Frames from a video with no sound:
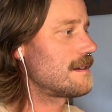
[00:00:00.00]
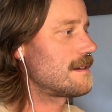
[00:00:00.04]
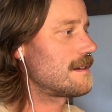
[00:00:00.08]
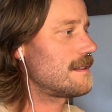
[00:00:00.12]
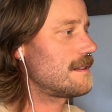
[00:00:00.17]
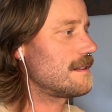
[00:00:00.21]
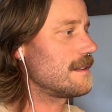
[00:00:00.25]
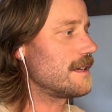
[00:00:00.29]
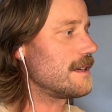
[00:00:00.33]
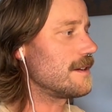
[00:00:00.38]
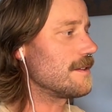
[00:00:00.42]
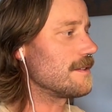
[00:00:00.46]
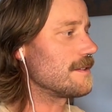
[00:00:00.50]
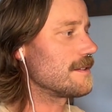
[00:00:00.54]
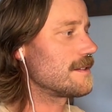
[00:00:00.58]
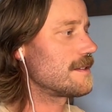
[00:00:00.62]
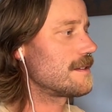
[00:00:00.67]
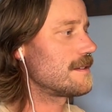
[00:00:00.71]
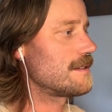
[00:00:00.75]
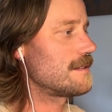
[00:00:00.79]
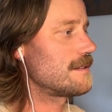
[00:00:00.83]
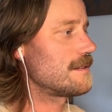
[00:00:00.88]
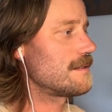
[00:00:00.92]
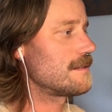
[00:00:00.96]

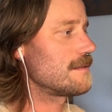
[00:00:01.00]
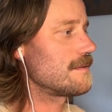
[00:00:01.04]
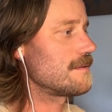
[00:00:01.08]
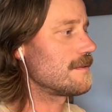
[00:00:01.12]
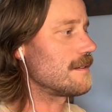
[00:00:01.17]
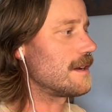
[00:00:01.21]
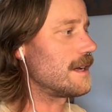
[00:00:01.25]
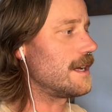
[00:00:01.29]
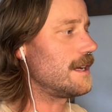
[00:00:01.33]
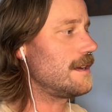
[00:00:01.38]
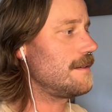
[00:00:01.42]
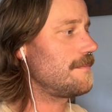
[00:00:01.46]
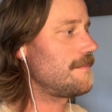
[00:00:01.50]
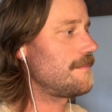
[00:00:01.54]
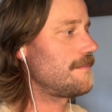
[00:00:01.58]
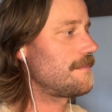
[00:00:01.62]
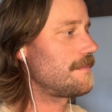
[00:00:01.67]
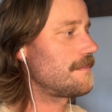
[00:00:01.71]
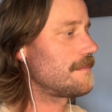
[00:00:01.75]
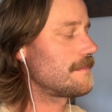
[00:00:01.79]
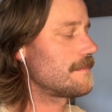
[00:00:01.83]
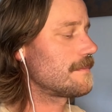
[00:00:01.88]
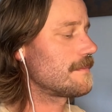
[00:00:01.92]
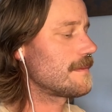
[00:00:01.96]
clears, right?
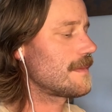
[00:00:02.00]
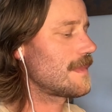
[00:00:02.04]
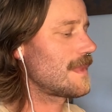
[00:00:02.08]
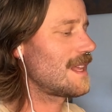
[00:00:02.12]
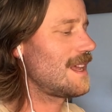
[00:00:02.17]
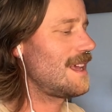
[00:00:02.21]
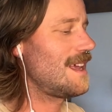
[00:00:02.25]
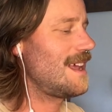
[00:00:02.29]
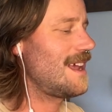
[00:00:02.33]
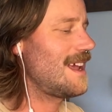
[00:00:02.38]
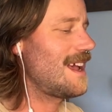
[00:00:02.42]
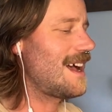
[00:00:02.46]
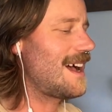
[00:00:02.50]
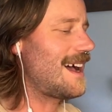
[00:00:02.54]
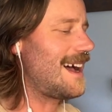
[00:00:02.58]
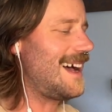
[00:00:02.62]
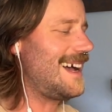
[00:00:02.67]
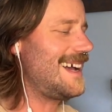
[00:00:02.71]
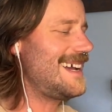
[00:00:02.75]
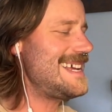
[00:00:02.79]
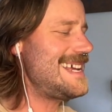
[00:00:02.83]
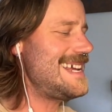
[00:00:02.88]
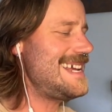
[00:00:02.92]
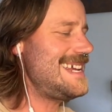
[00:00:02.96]

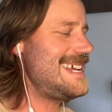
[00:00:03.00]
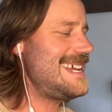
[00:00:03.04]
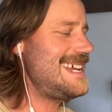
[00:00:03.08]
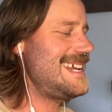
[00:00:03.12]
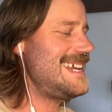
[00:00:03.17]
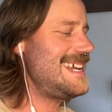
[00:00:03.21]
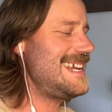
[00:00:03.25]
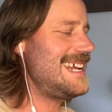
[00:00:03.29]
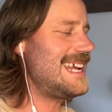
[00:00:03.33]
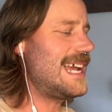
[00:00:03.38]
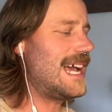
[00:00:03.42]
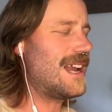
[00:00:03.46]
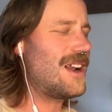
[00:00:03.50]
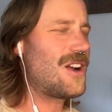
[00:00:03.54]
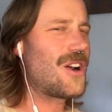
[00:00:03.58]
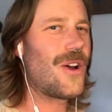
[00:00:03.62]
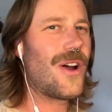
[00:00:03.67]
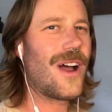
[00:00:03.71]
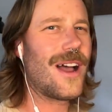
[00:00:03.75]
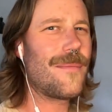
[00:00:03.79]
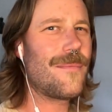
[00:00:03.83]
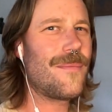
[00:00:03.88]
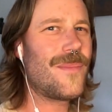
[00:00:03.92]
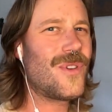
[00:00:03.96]
I don't
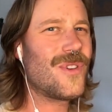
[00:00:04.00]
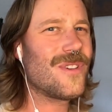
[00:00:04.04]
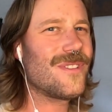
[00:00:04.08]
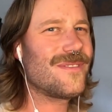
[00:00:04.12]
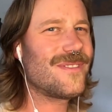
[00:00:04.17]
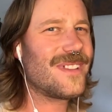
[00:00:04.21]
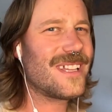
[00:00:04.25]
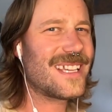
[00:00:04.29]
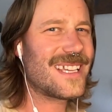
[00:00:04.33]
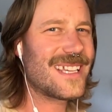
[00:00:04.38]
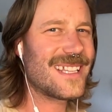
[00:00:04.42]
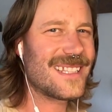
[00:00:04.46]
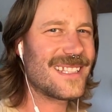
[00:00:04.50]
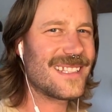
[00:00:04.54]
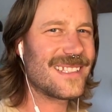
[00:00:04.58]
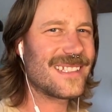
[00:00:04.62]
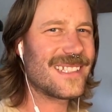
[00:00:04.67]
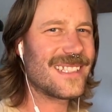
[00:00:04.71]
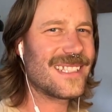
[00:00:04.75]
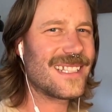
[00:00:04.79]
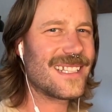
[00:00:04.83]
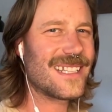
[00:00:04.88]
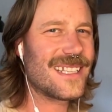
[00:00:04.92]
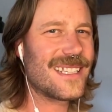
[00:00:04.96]
know. I'm more of like
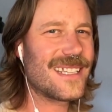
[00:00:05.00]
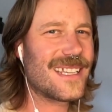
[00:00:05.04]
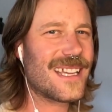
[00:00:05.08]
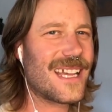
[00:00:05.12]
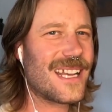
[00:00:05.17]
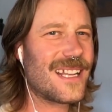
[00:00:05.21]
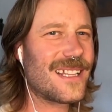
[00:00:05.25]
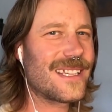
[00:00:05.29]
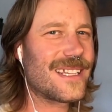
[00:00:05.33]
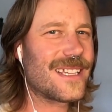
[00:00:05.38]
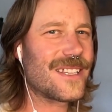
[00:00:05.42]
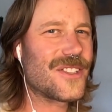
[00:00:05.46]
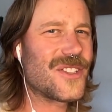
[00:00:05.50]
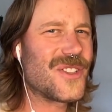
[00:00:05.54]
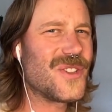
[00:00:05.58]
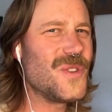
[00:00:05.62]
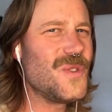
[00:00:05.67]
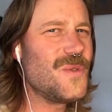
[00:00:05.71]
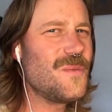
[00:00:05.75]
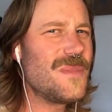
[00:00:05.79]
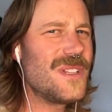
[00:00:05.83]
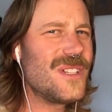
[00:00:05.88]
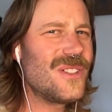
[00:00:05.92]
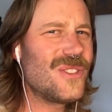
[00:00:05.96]
kind of like a
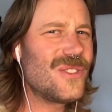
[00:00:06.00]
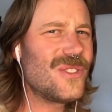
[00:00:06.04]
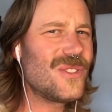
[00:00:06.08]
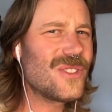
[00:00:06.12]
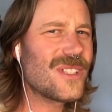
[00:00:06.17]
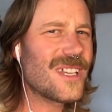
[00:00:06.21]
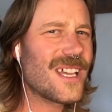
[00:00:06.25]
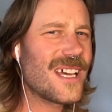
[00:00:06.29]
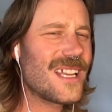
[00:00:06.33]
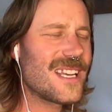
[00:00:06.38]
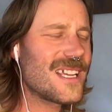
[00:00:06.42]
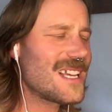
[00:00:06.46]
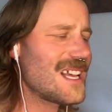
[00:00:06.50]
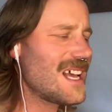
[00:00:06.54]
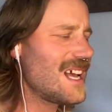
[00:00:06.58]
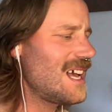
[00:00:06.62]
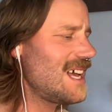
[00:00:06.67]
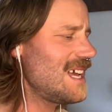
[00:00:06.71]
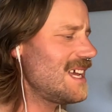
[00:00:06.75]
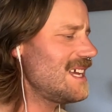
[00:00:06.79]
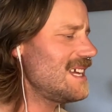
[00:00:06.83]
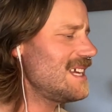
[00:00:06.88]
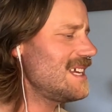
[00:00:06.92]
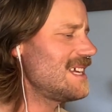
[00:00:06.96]
2 mil kind of
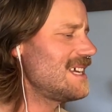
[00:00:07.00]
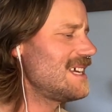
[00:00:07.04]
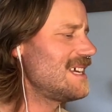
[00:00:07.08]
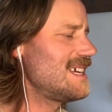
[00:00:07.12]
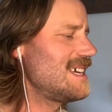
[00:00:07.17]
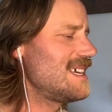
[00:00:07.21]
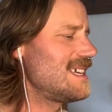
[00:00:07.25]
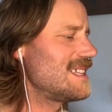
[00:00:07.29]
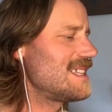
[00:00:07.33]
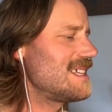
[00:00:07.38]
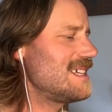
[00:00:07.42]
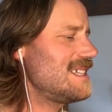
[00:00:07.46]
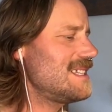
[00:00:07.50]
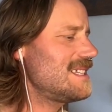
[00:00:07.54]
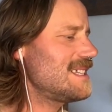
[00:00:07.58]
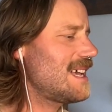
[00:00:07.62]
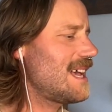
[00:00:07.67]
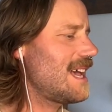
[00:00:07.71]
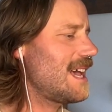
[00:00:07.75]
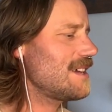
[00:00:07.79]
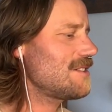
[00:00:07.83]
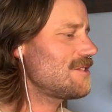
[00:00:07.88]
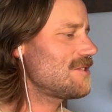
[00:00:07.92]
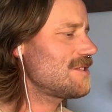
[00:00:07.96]
guy. This
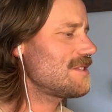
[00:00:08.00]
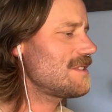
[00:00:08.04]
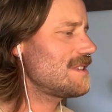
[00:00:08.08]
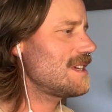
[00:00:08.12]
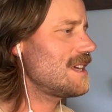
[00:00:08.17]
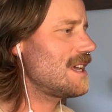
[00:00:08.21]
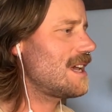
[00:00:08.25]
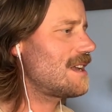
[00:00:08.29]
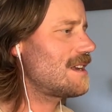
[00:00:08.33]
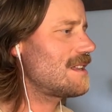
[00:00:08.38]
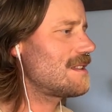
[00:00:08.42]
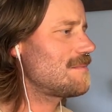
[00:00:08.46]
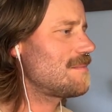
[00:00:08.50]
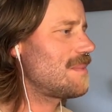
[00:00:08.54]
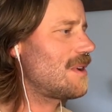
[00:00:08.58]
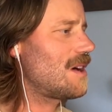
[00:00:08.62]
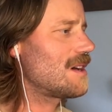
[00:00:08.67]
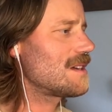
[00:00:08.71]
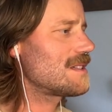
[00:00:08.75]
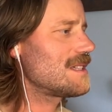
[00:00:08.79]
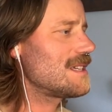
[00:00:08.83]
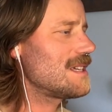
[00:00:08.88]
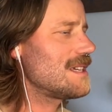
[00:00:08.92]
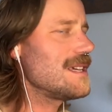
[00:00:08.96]
actually out of the
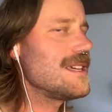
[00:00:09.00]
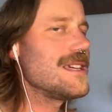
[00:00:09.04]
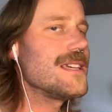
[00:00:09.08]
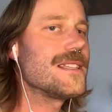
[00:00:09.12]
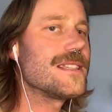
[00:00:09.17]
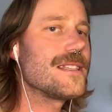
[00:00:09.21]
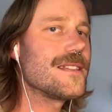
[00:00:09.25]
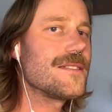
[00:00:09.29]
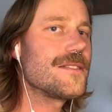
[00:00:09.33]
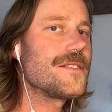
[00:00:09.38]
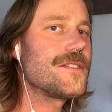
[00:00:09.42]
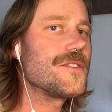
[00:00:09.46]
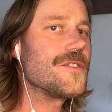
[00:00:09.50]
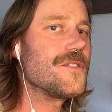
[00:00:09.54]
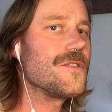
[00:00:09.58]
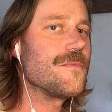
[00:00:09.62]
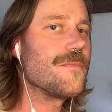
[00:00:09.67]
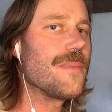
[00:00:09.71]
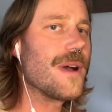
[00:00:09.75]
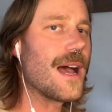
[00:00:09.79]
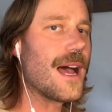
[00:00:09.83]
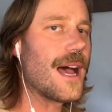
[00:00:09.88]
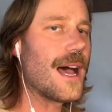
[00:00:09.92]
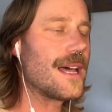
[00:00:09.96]
box isn't too
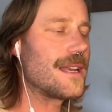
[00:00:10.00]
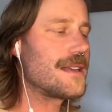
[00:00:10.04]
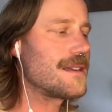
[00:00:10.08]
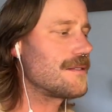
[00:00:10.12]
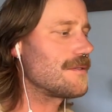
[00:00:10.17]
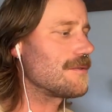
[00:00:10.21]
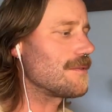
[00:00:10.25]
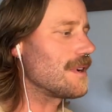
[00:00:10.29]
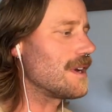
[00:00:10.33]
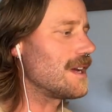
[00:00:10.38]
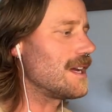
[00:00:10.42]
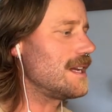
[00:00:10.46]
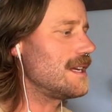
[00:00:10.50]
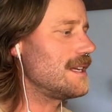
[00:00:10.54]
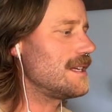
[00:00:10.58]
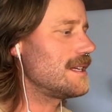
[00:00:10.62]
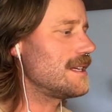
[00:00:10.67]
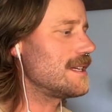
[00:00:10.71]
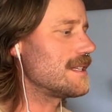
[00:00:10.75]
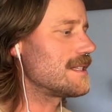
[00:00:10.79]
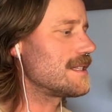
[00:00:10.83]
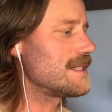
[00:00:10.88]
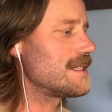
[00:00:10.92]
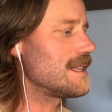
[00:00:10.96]
bad, right?
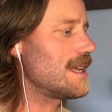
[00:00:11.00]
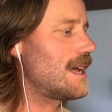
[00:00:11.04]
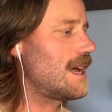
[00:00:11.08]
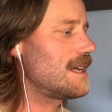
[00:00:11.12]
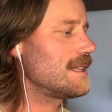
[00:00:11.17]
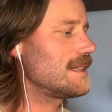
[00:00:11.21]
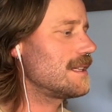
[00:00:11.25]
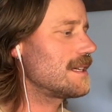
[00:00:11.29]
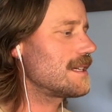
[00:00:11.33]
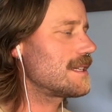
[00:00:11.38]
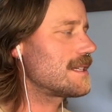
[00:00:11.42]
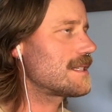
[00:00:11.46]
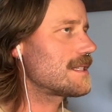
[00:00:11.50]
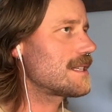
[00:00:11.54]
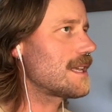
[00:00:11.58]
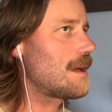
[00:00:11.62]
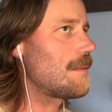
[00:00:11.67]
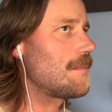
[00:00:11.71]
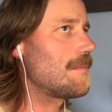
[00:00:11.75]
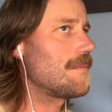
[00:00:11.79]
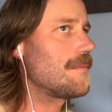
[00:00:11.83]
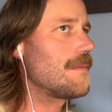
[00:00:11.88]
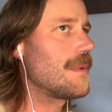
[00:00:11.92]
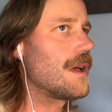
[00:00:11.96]
It's not like
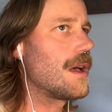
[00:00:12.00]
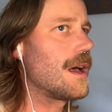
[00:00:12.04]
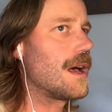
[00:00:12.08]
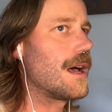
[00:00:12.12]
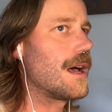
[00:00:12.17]
some